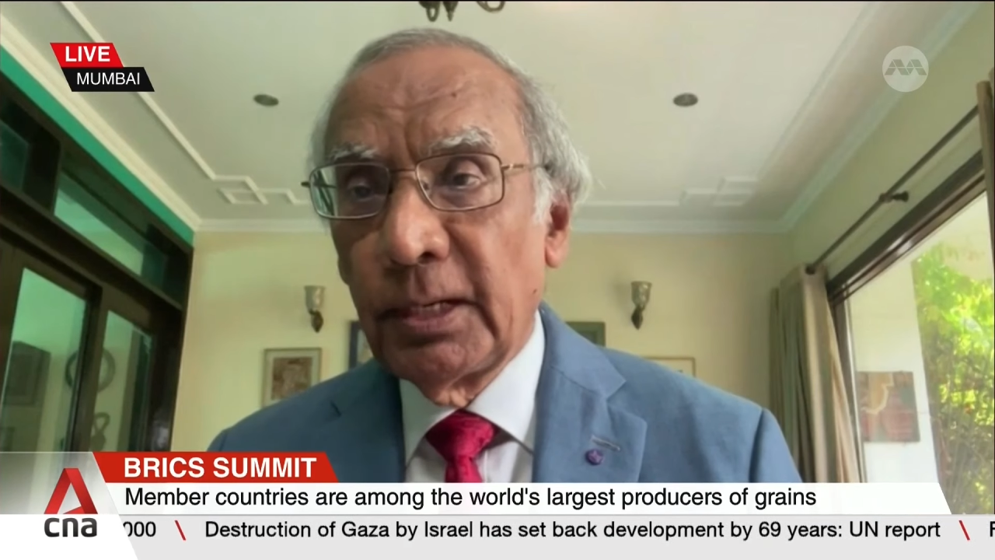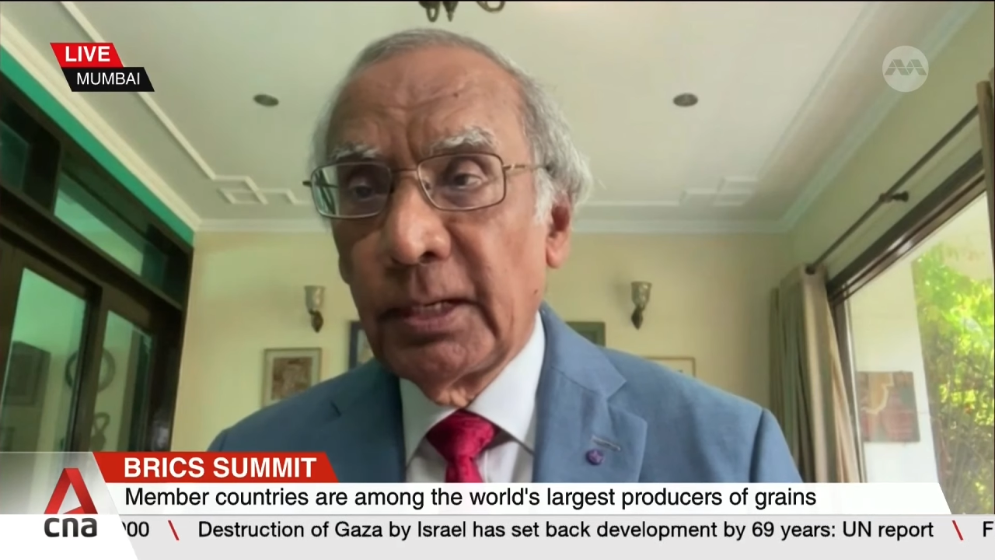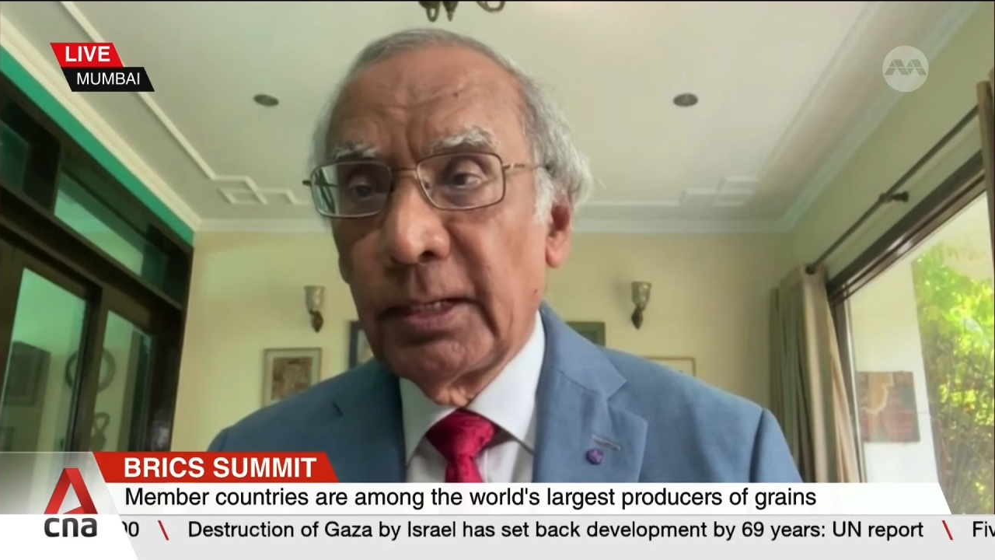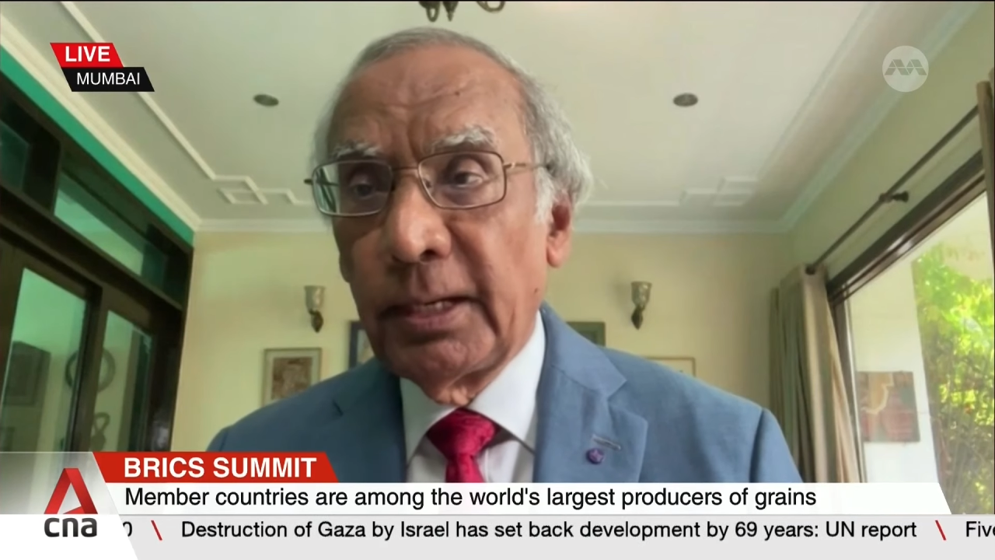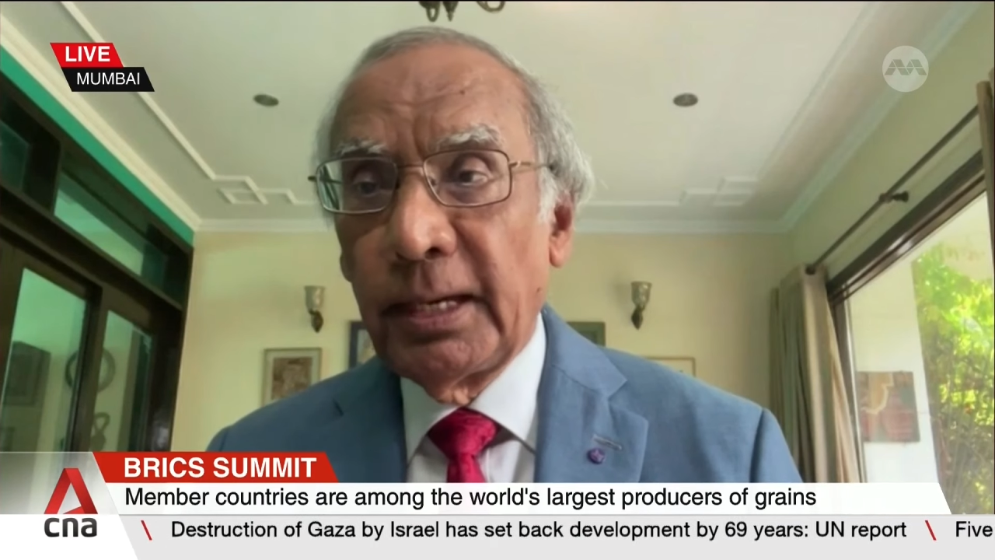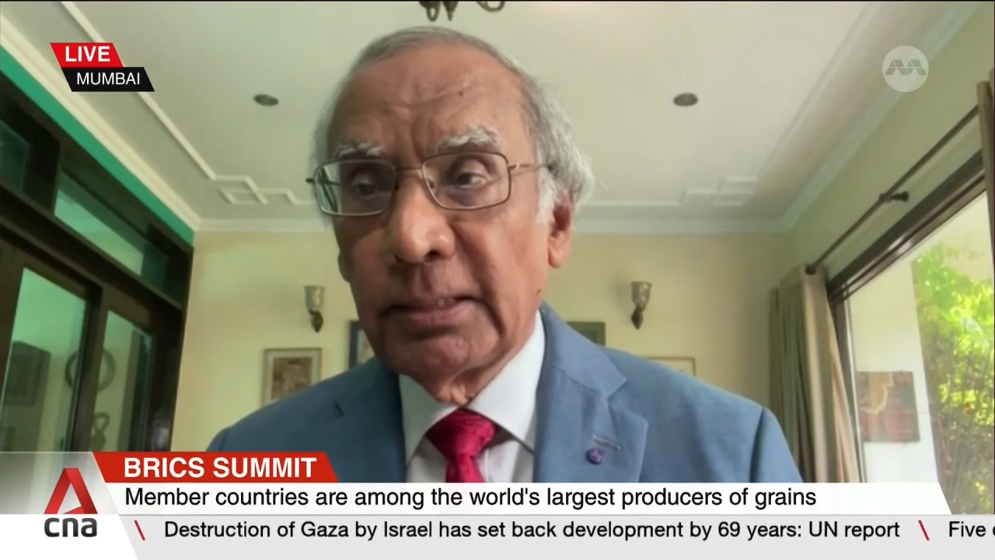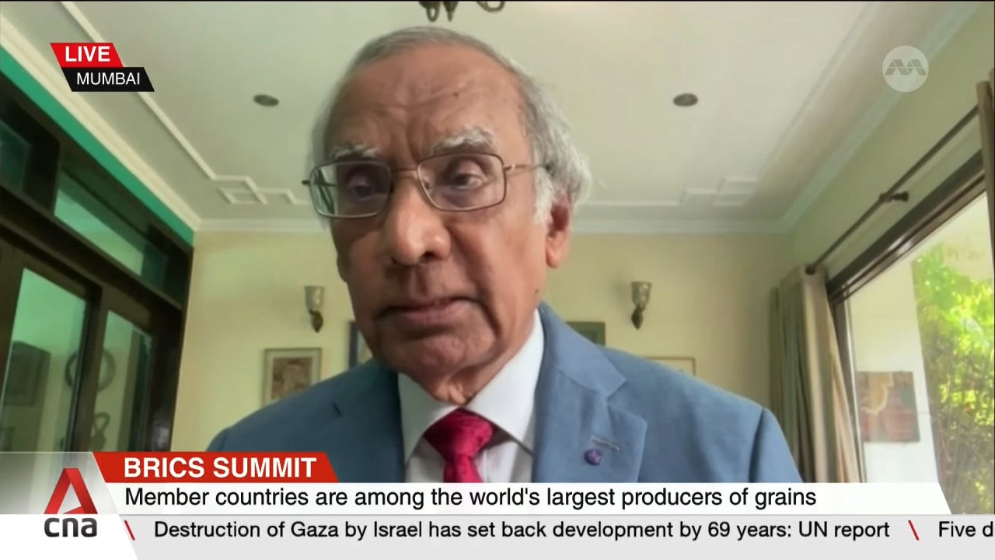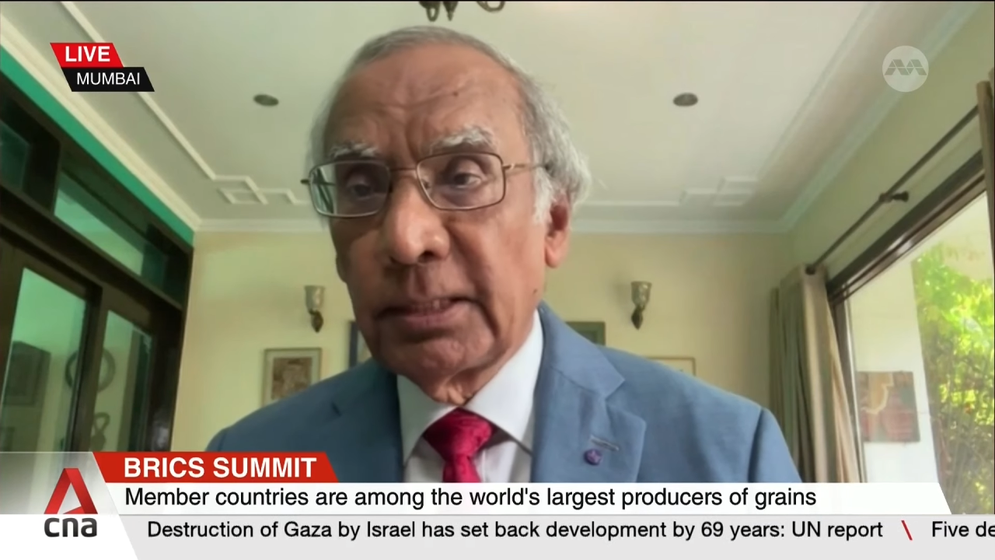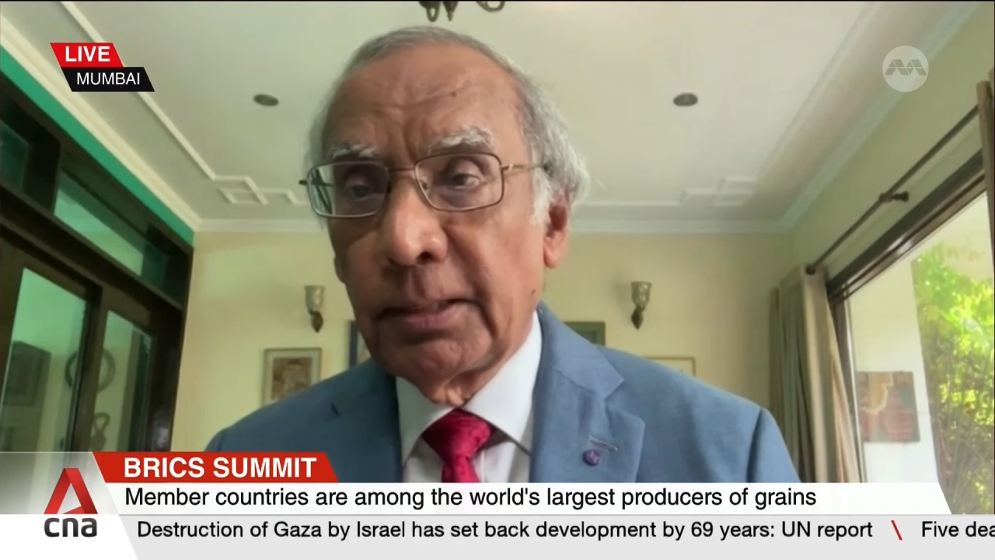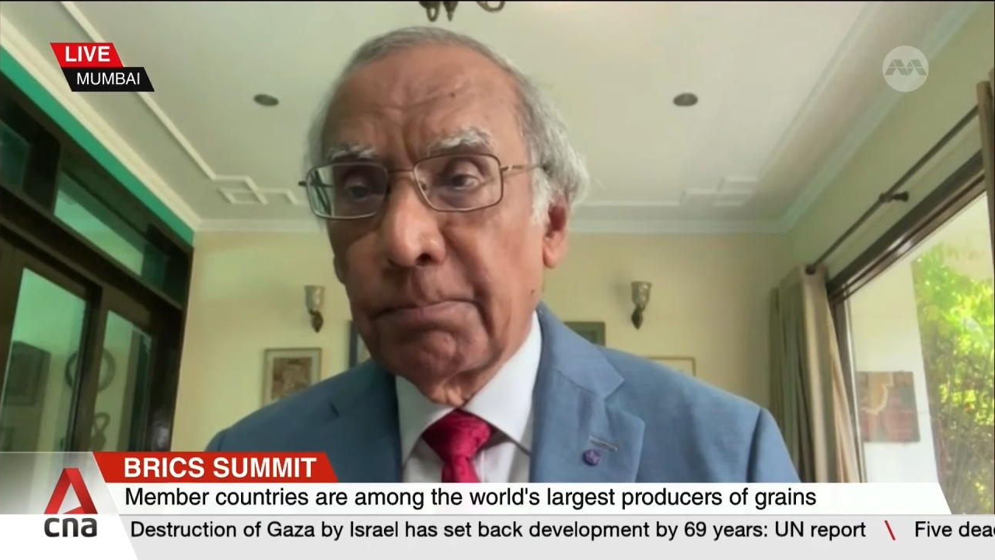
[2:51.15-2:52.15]
uh,
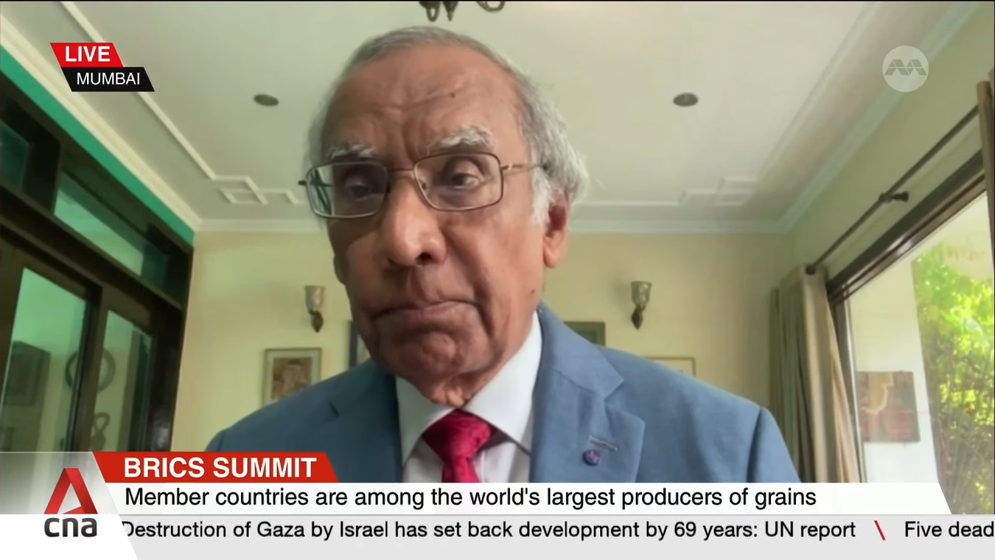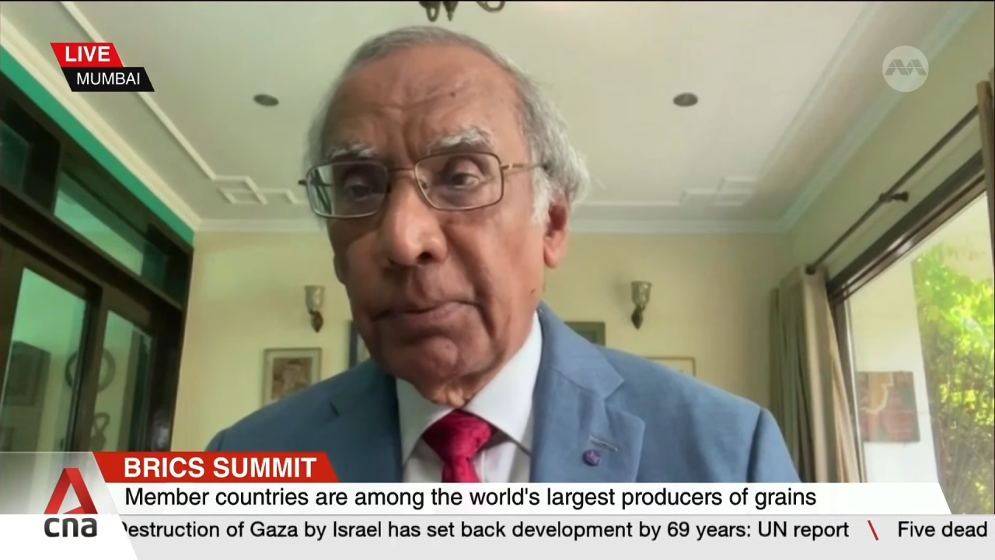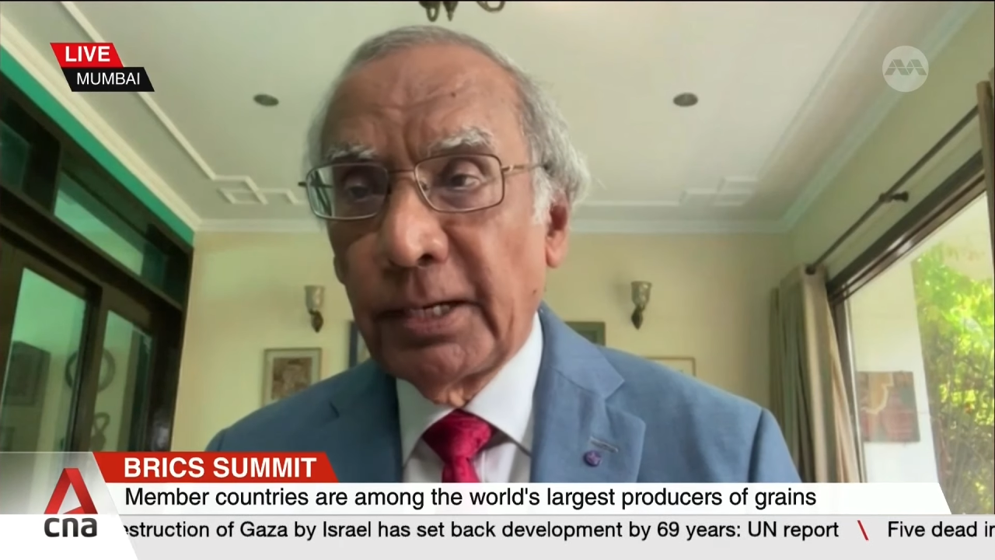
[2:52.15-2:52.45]
as a